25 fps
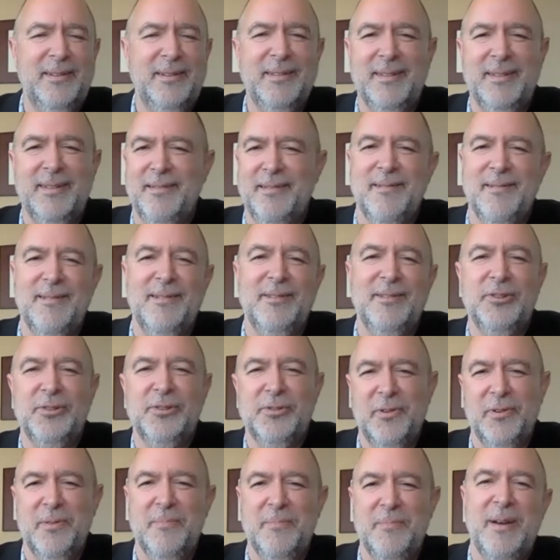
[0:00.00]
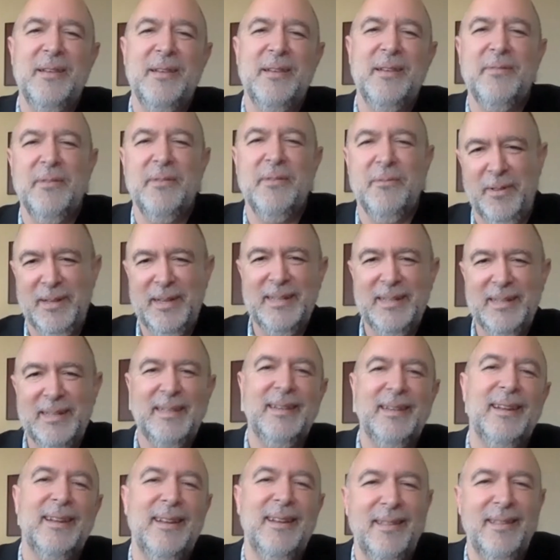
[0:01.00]
you're unsure about even
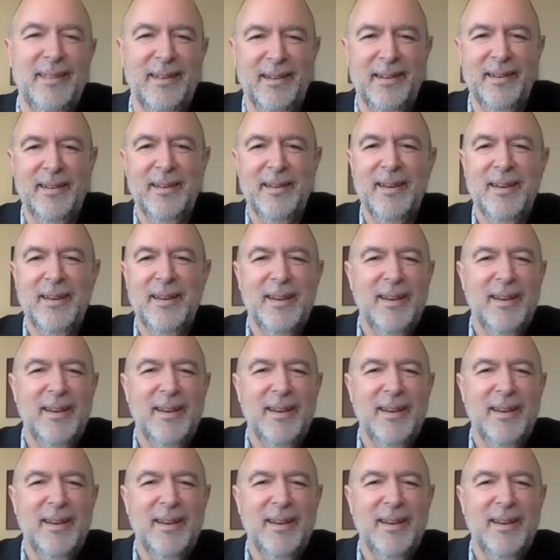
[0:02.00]
releasing anything.